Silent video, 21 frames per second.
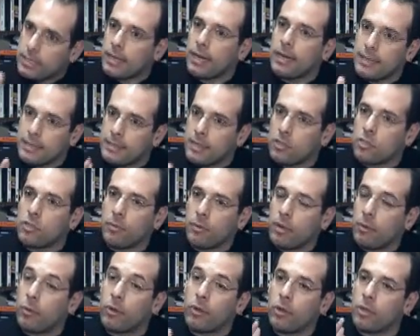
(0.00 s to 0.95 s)

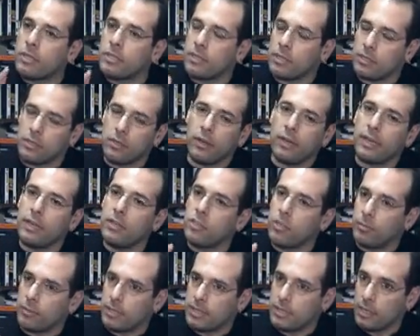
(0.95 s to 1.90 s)

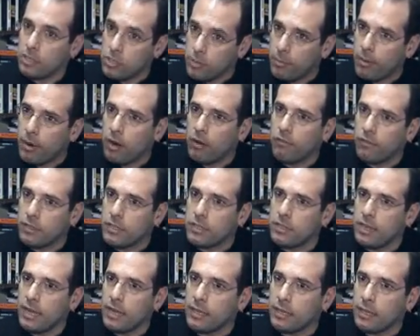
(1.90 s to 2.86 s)
Egypt is such a powerful
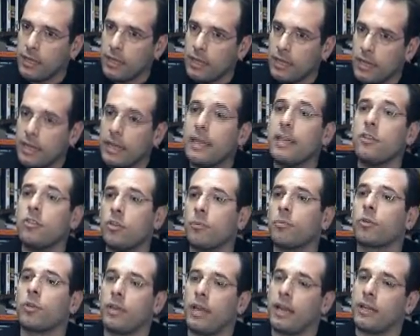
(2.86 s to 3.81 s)
state,
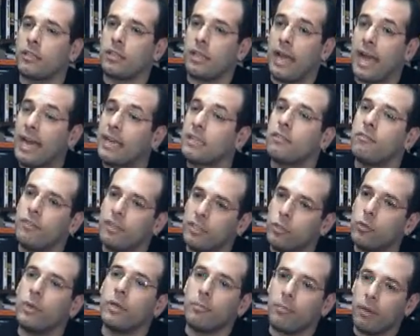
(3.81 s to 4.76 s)
Egypt could actively
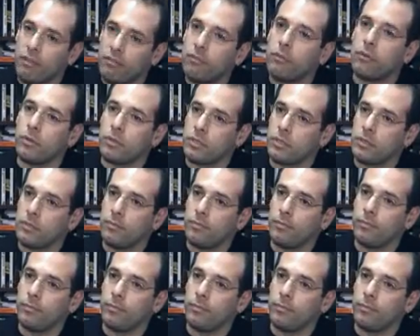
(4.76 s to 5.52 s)
do it by force.